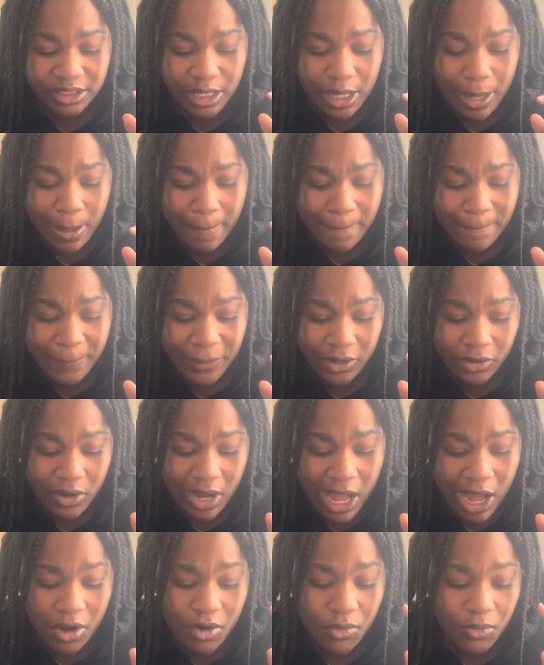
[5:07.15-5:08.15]
and belt
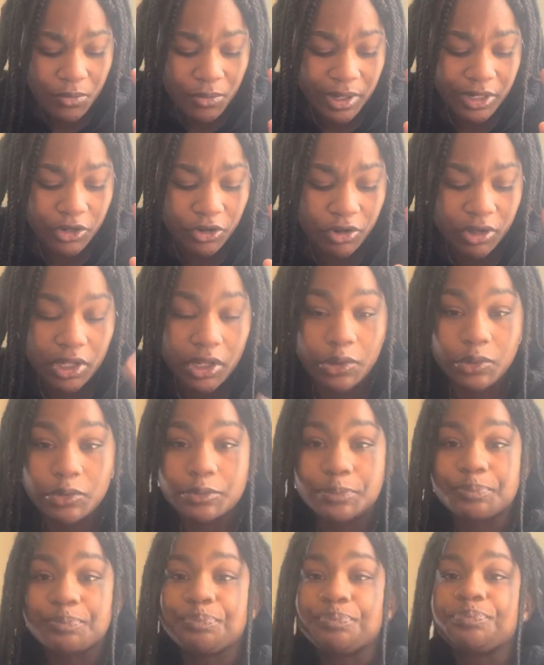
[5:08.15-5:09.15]
out when you're
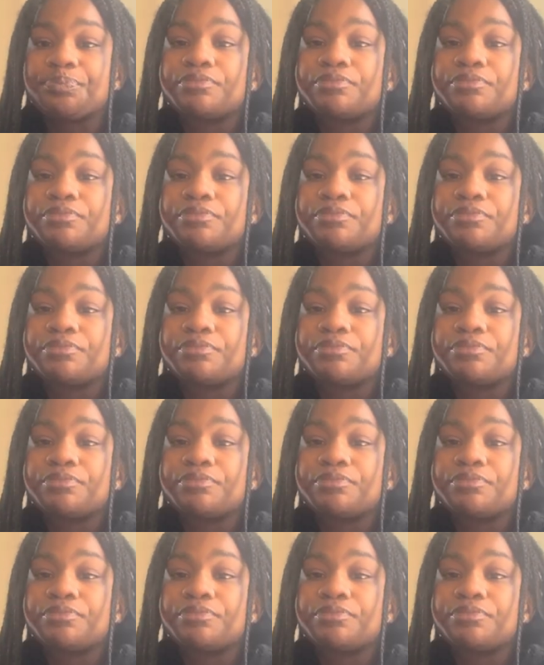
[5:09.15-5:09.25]
alone?